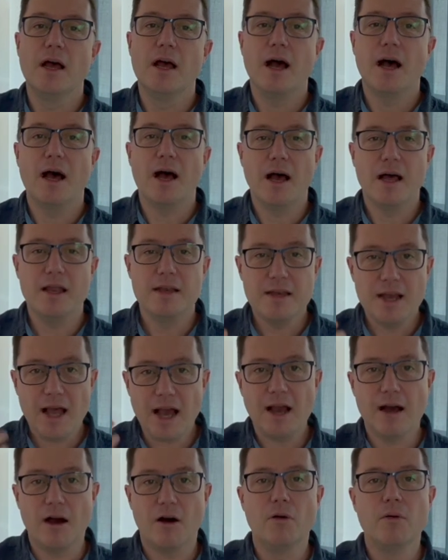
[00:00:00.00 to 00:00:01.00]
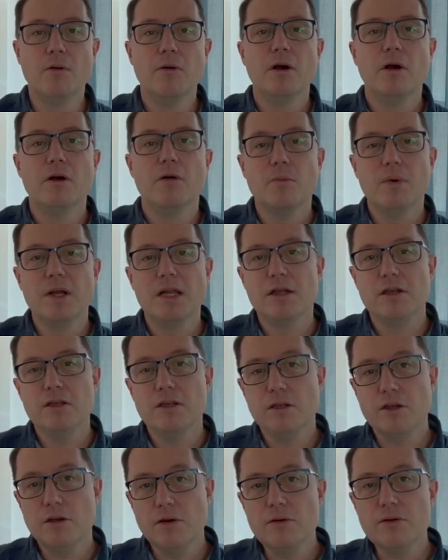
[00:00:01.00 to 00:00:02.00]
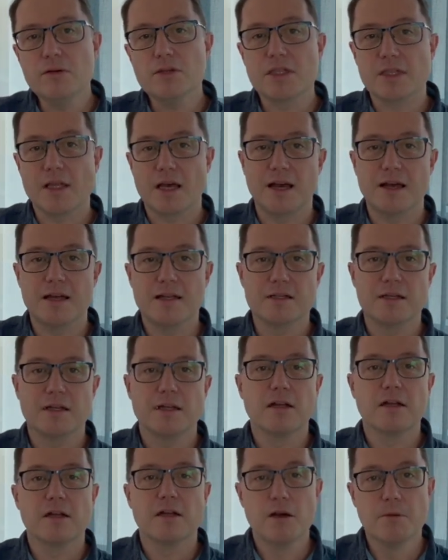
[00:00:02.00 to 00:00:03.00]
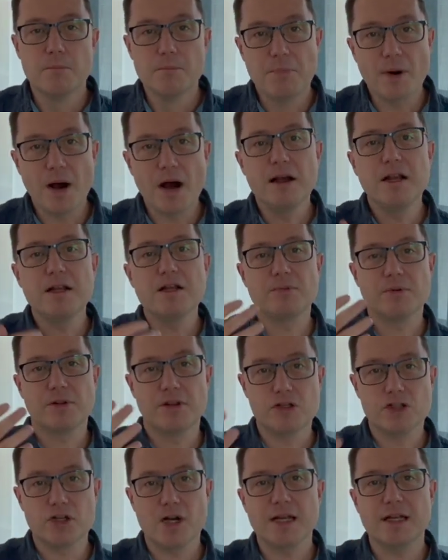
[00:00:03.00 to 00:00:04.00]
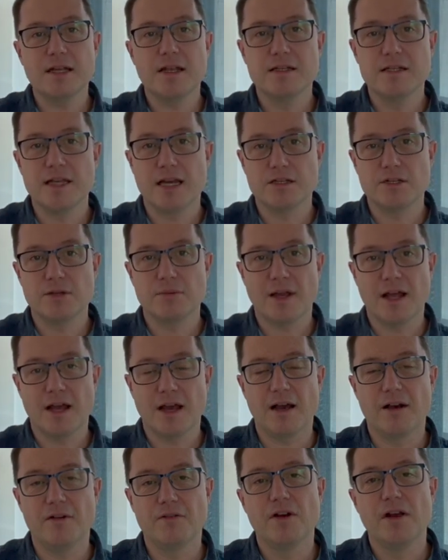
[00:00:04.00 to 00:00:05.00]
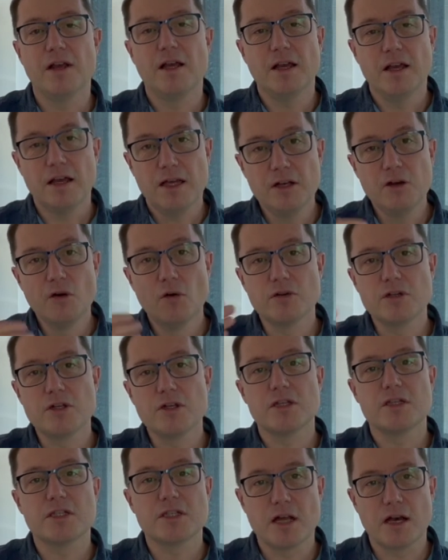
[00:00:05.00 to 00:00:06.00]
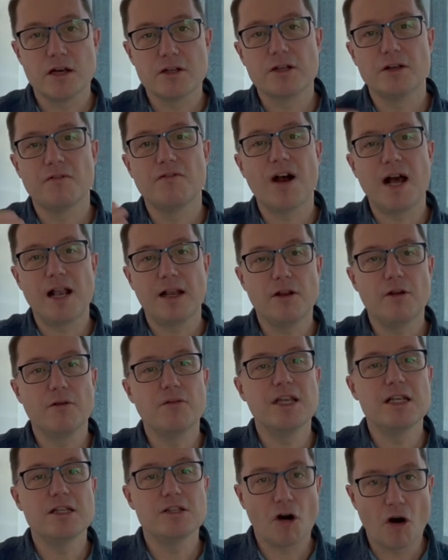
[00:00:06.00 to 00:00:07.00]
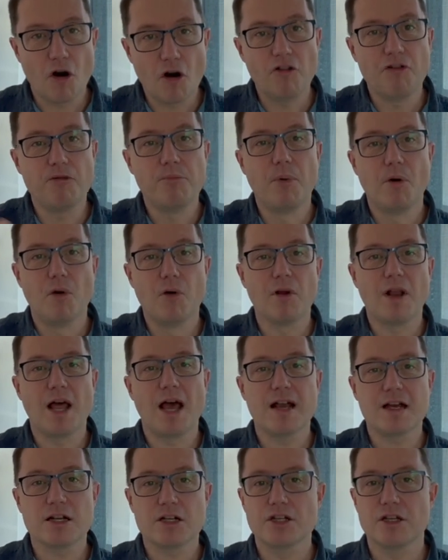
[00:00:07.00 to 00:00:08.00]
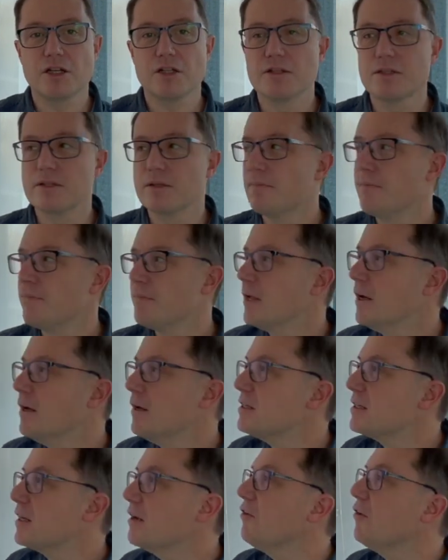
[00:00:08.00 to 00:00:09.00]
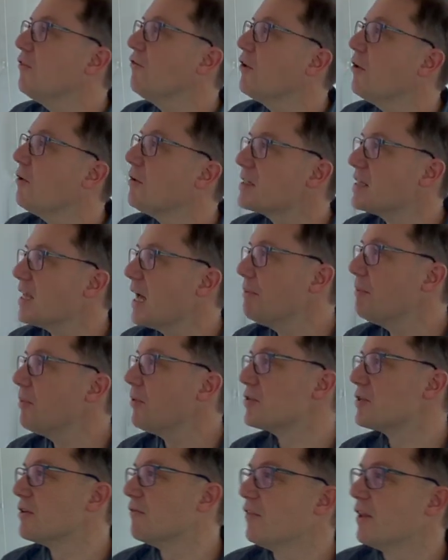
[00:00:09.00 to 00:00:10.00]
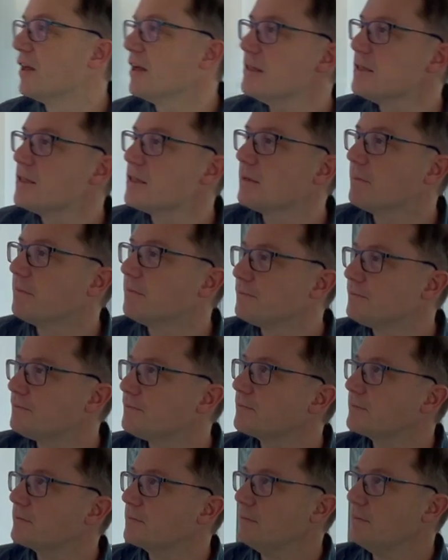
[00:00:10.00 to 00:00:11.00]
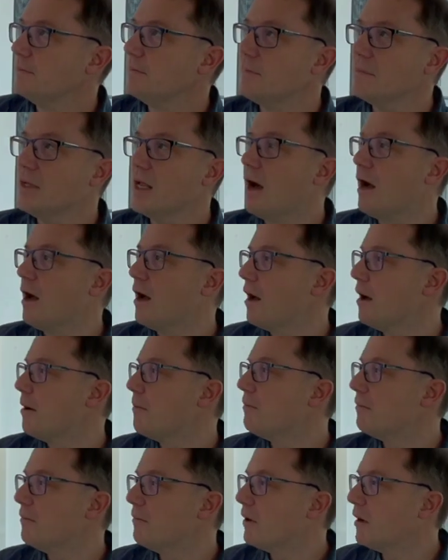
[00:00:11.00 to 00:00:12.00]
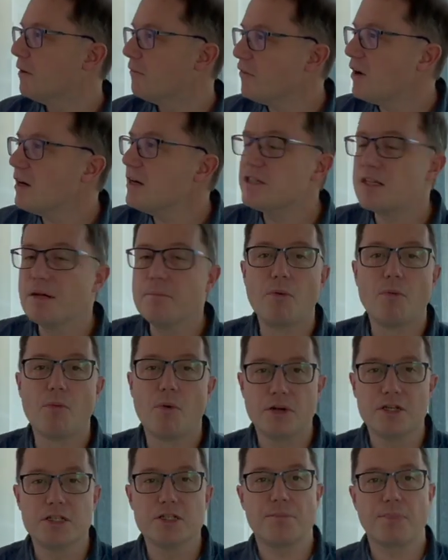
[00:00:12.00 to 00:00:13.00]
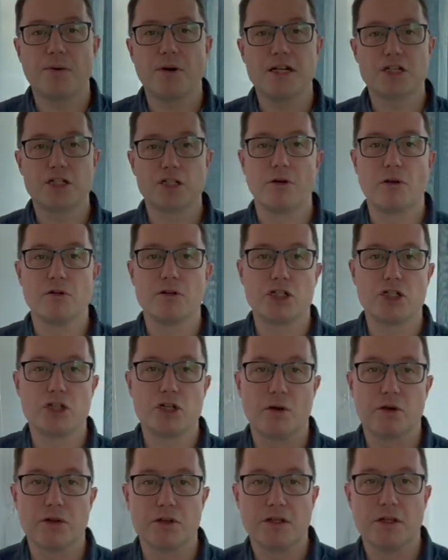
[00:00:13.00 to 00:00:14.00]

And now we can use that combined with the tracking data we have in order to start to value these off-ball actions. To give you a few examples of this, very simple one is pressure on shot.